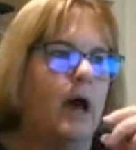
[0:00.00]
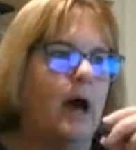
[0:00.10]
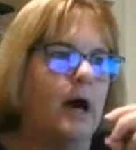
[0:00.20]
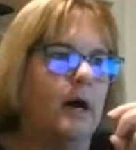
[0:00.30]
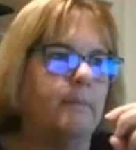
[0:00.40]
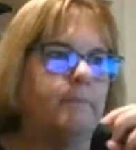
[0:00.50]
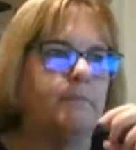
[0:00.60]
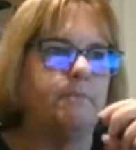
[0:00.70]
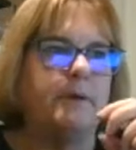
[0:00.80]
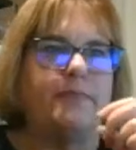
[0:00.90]

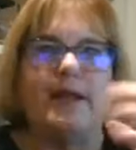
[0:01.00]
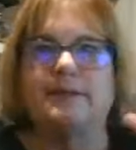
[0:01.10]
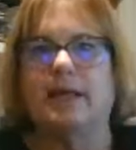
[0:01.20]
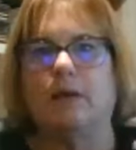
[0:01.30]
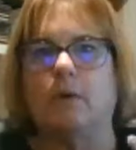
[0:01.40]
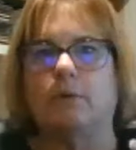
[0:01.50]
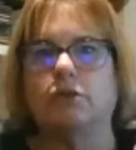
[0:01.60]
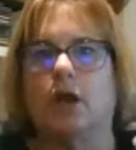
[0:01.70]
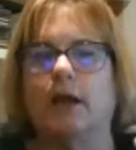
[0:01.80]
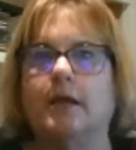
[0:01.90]
But that's kind of what we're
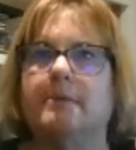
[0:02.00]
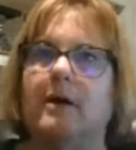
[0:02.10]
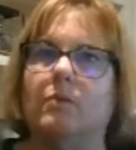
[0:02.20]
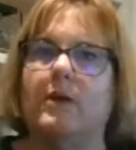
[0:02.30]
talking about.